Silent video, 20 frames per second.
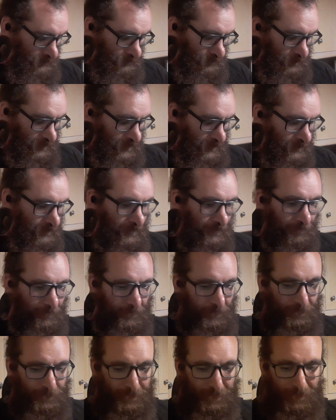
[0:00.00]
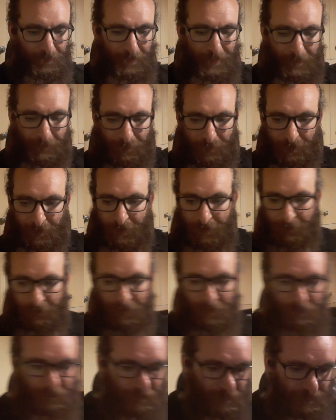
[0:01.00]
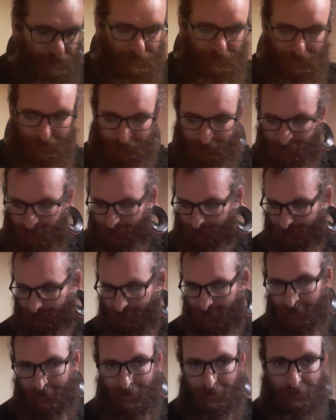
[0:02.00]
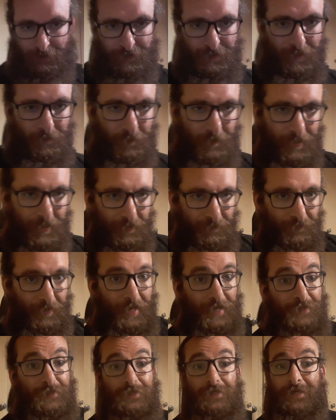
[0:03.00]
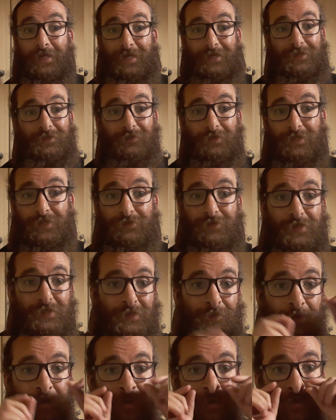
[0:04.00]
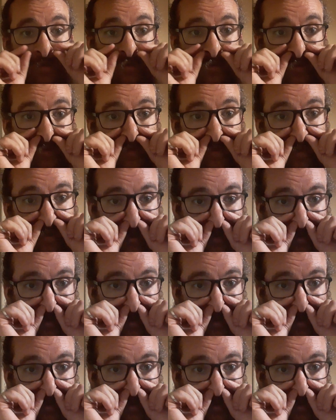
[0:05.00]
But yeah, up until that point I'm going to see if I can figure out some way of actually actively stretching my nostrils.